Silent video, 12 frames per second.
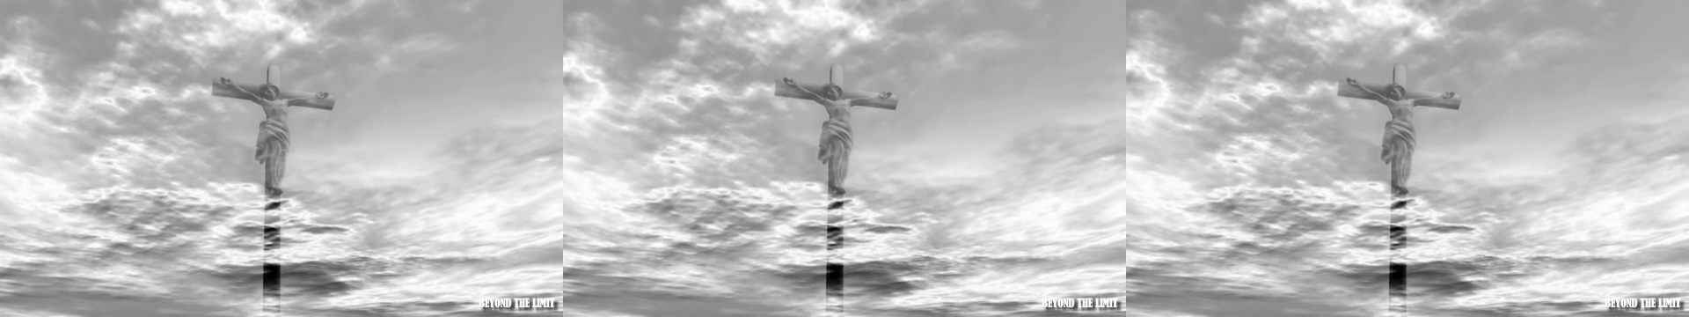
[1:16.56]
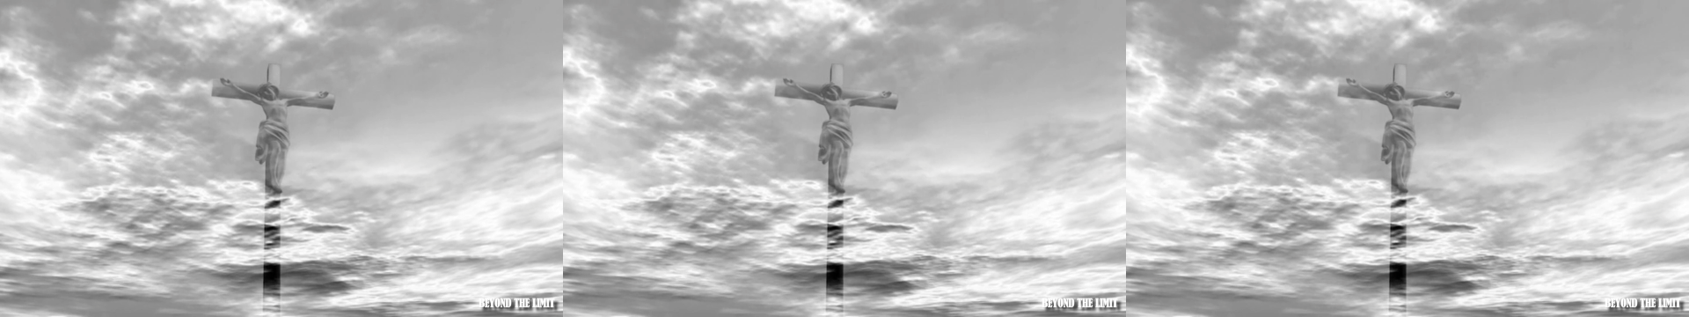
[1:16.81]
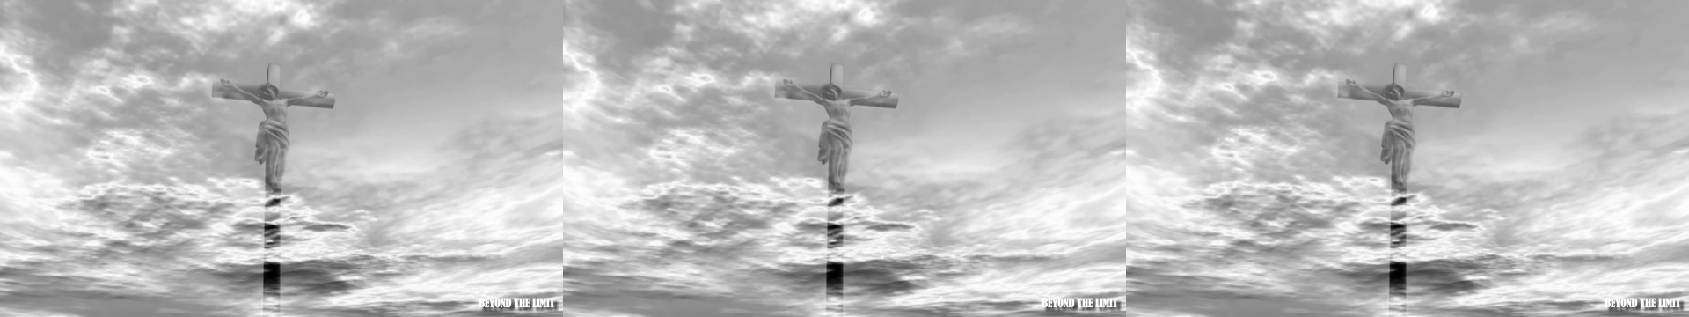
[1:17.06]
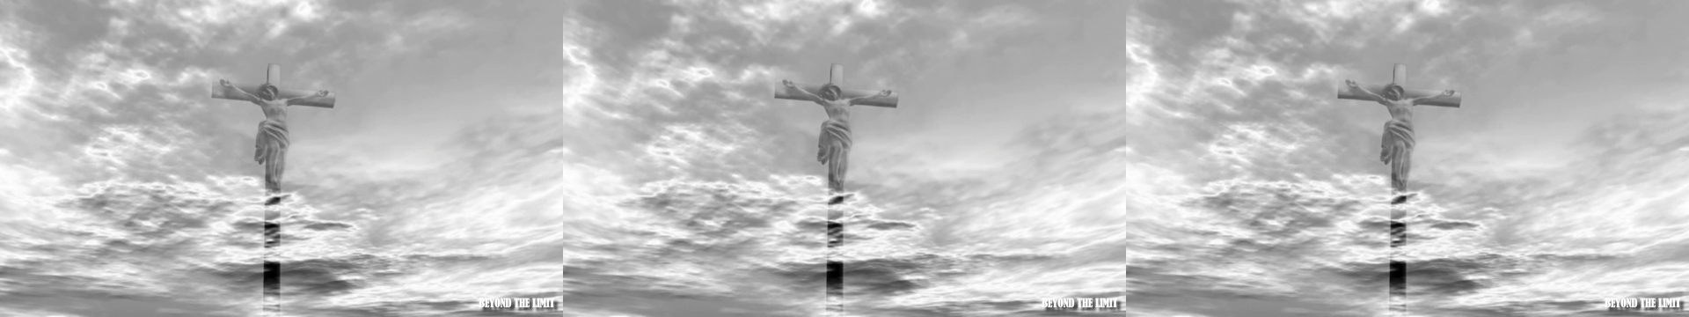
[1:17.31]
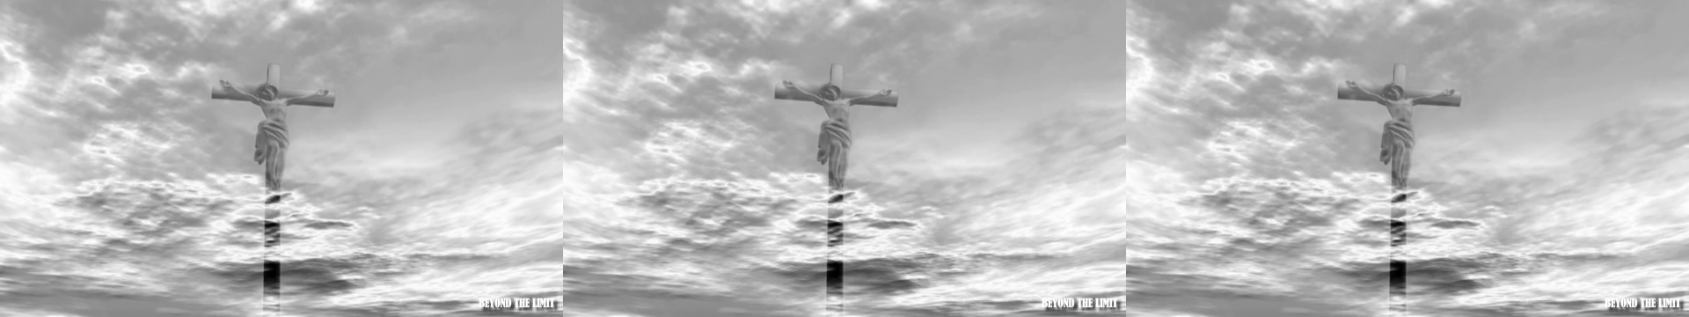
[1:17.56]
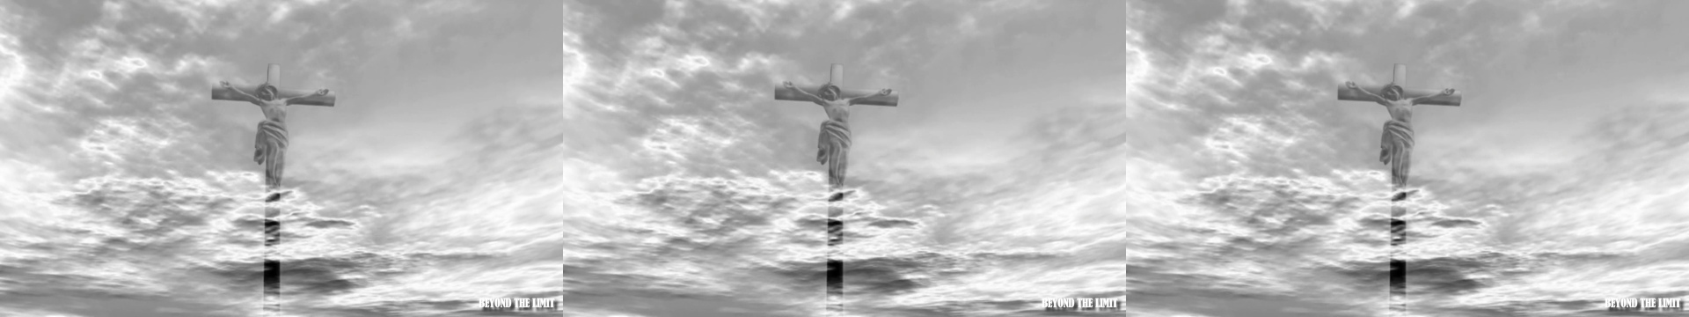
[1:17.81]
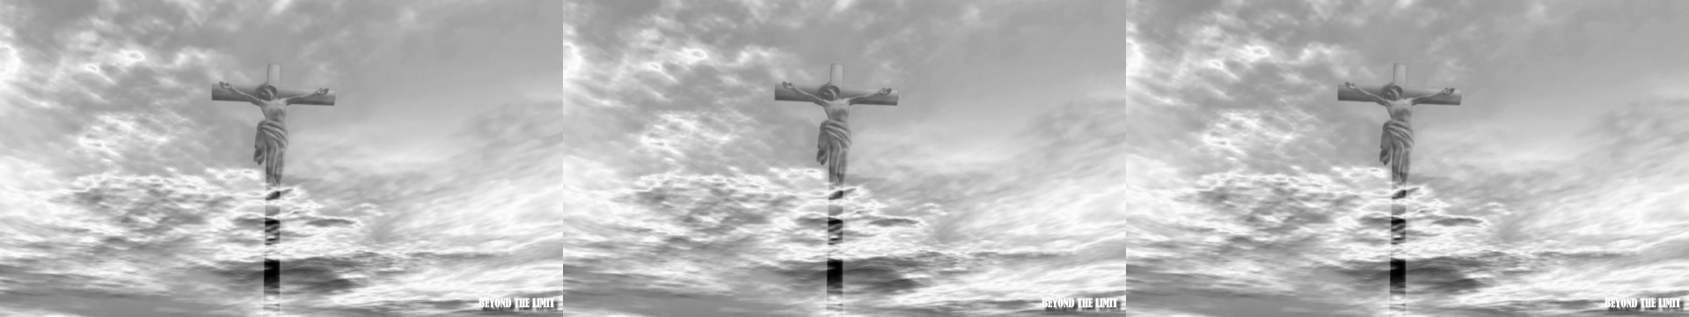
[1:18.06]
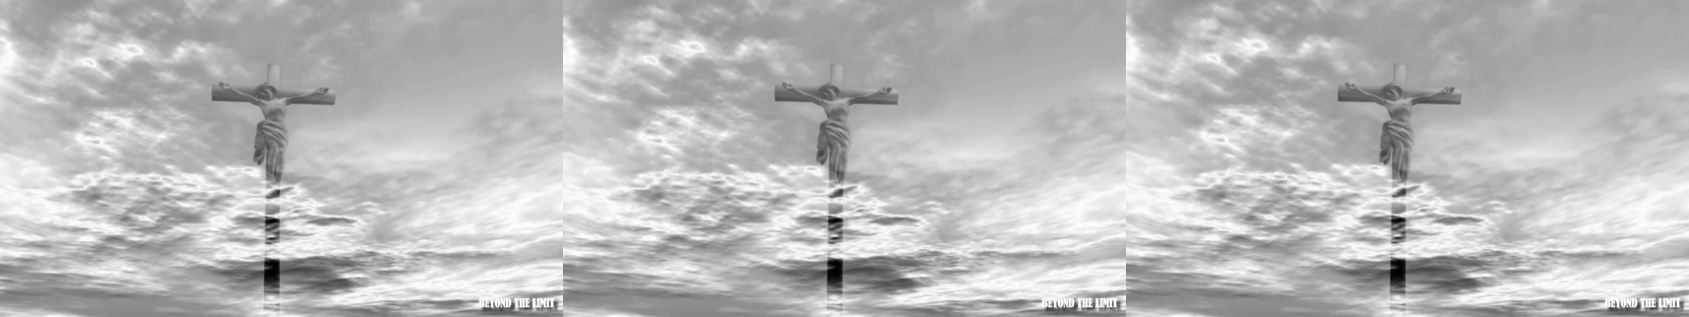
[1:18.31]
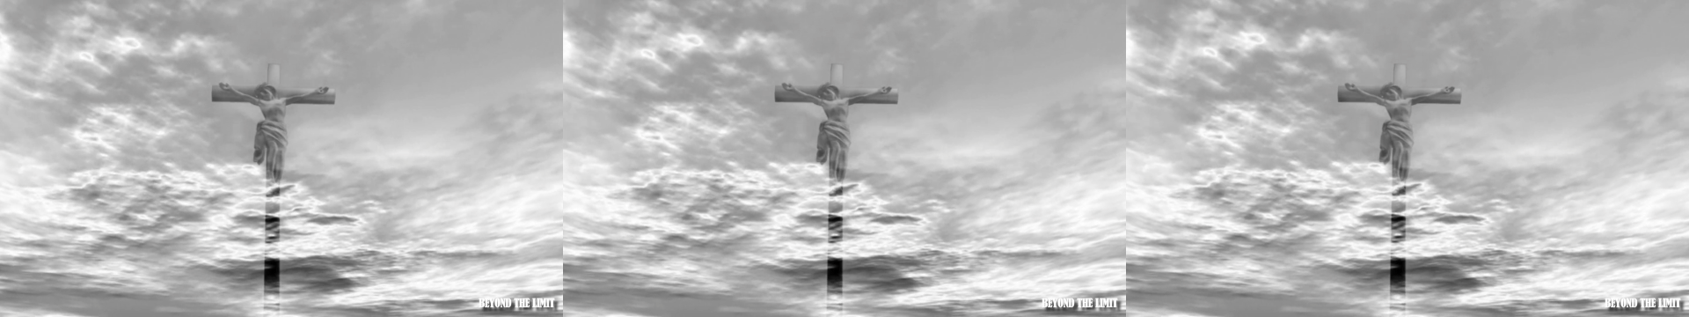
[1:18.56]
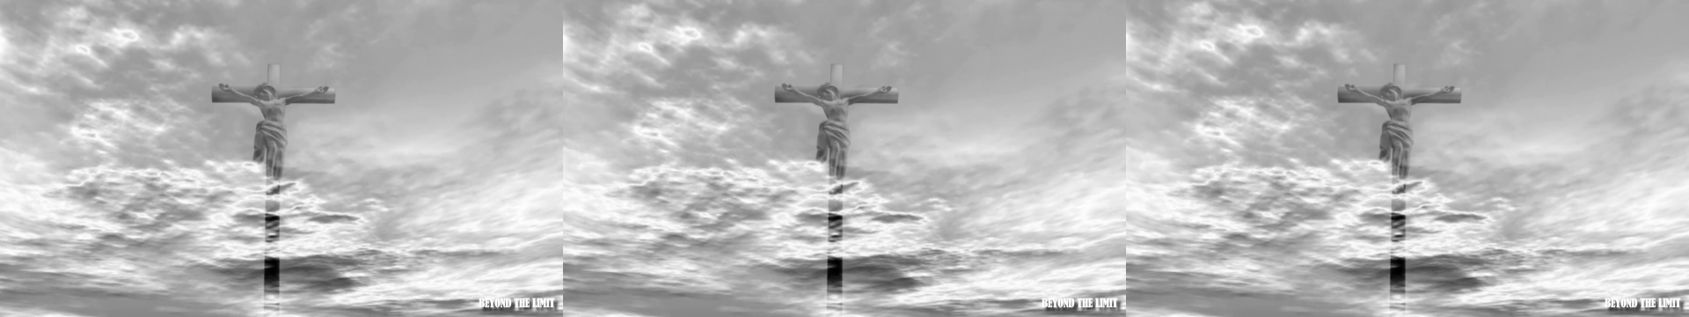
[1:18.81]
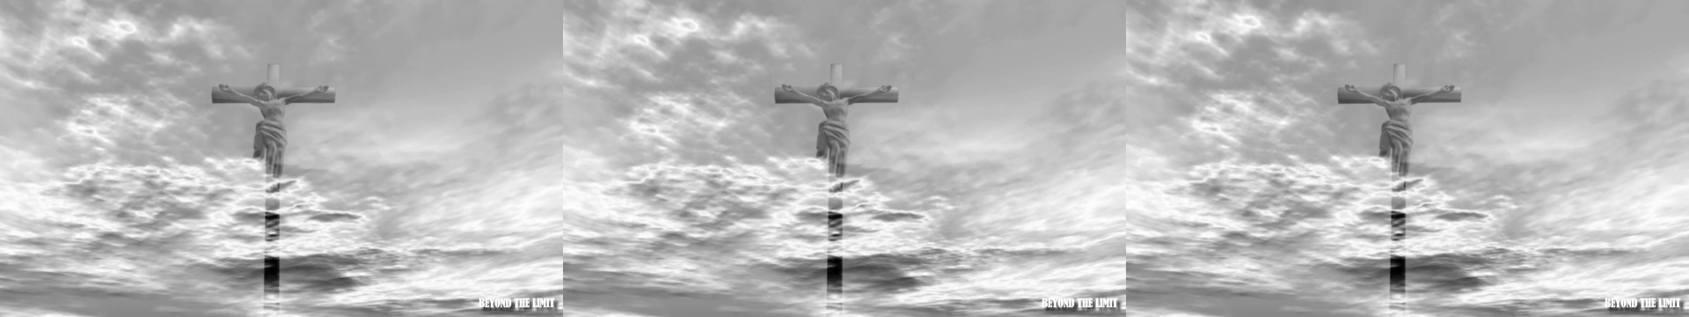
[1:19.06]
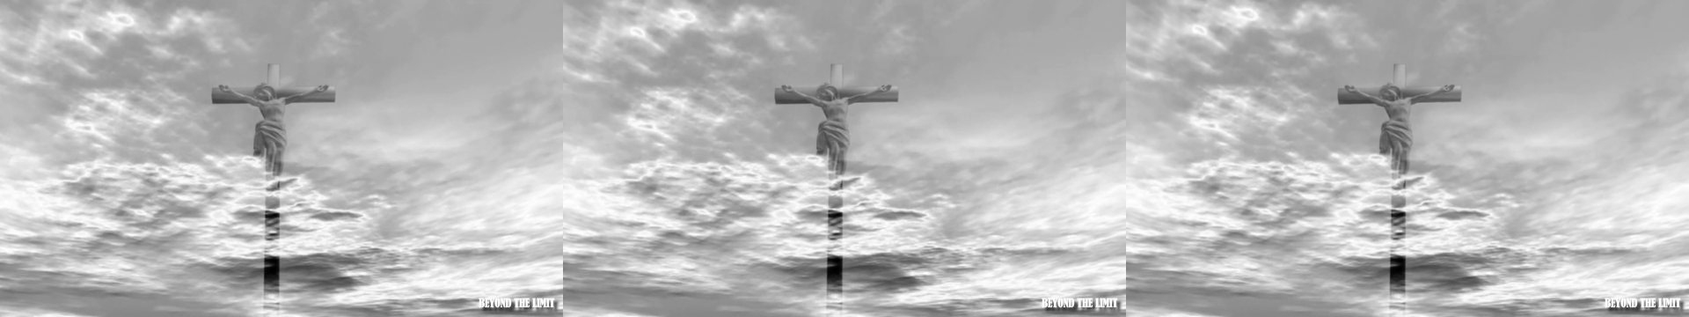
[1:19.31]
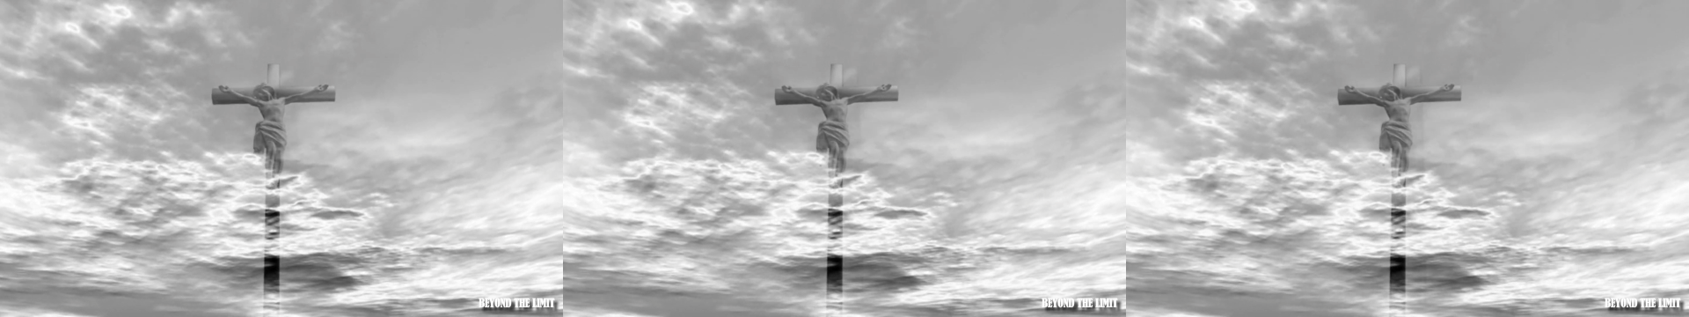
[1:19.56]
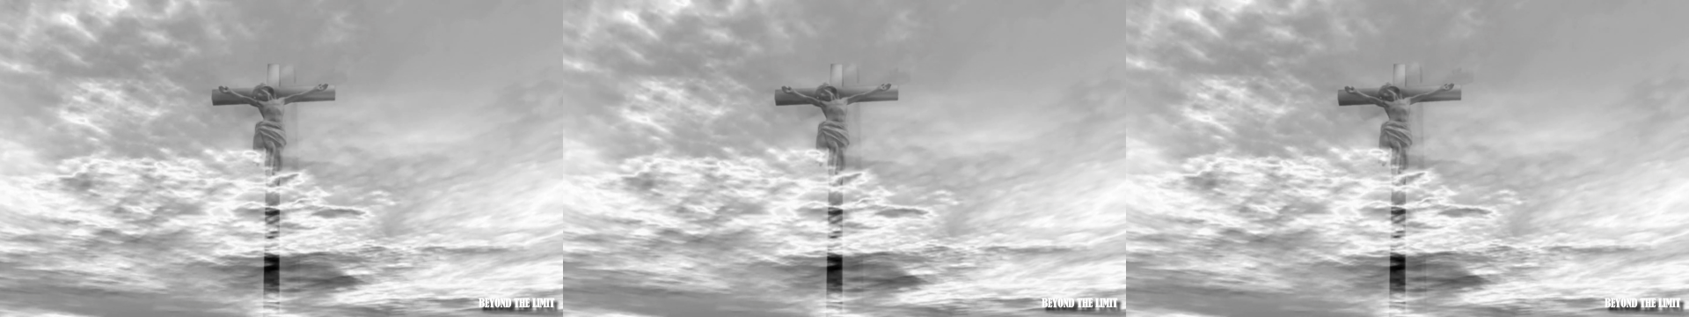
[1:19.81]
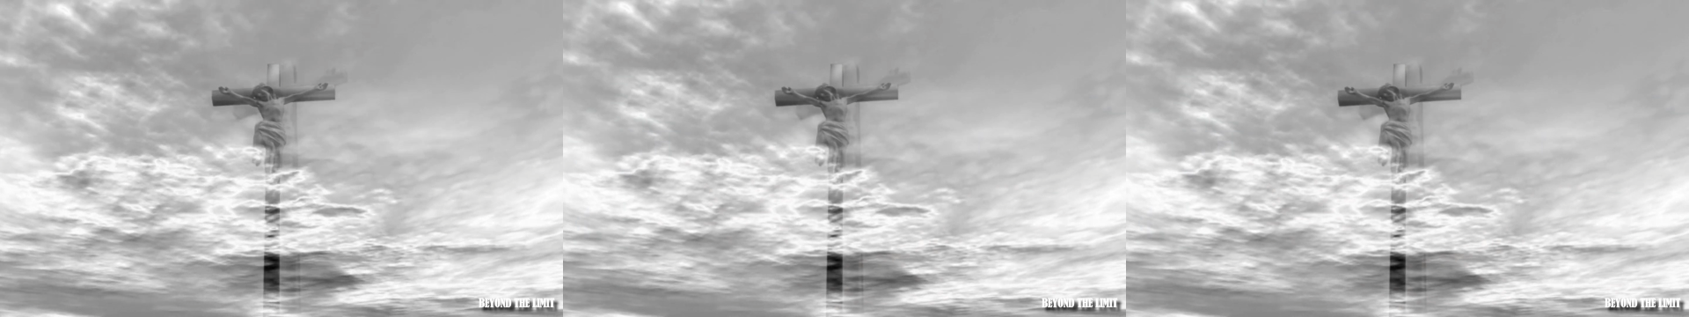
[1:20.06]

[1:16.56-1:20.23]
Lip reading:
Nobody's mouth can be seen.